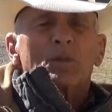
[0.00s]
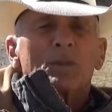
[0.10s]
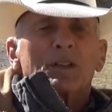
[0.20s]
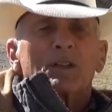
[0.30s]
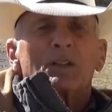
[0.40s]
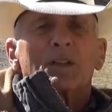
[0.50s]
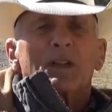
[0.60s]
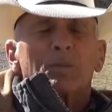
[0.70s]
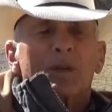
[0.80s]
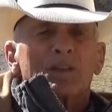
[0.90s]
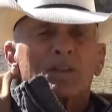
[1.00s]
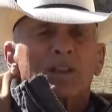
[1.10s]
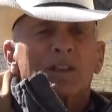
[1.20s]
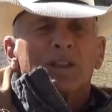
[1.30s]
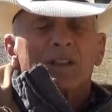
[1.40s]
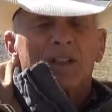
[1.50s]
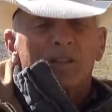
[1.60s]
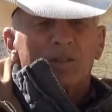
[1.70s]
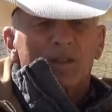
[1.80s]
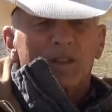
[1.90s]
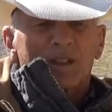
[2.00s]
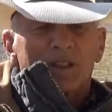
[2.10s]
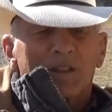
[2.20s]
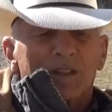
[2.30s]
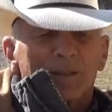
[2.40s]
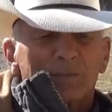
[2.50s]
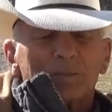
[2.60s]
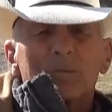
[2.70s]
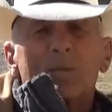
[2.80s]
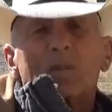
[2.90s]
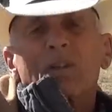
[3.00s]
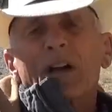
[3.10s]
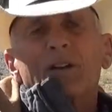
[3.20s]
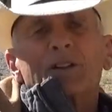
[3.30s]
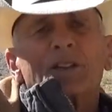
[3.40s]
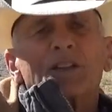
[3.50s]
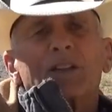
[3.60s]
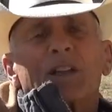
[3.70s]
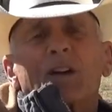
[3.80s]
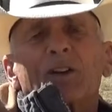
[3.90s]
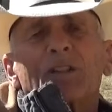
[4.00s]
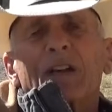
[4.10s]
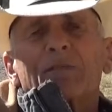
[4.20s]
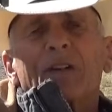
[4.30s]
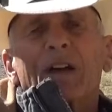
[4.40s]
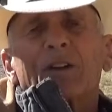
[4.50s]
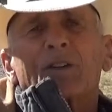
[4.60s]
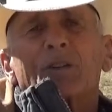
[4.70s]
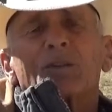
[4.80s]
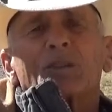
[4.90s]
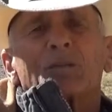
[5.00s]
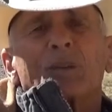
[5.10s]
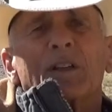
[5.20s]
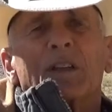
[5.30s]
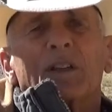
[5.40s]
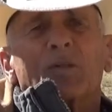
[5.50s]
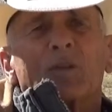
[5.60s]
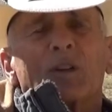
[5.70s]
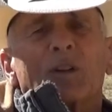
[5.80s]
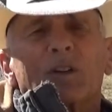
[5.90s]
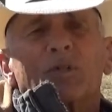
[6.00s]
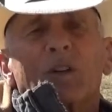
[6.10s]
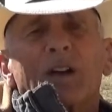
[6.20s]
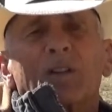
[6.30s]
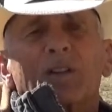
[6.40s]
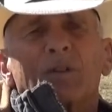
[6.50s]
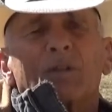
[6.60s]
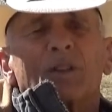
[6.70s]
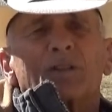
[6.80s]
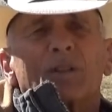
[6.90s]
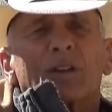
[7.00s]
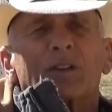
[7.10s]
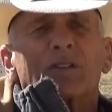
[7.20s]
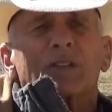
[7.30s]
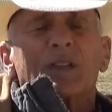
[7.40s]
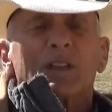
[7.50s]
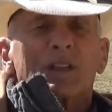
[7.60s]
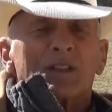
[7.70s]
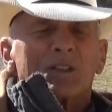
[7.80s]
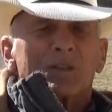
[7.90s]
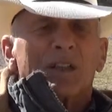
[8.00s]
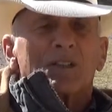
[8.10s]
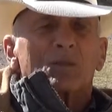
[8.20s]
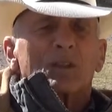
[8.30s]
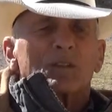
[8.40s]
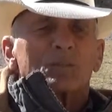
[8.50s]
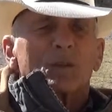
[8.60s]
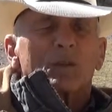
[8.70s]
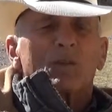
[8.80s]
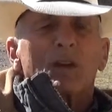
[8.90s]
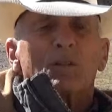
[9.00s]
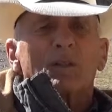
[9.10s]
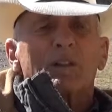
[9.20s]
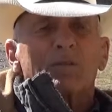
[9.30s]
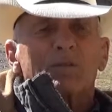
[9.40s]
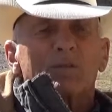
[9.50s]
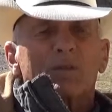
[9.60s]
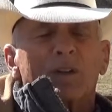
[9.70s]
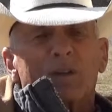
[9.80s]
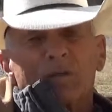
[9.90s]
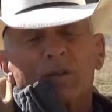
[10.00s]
here, plus in fire season they always had fire crews, and when they weren't on fires they worked trails, and so things worked pretty well. One of the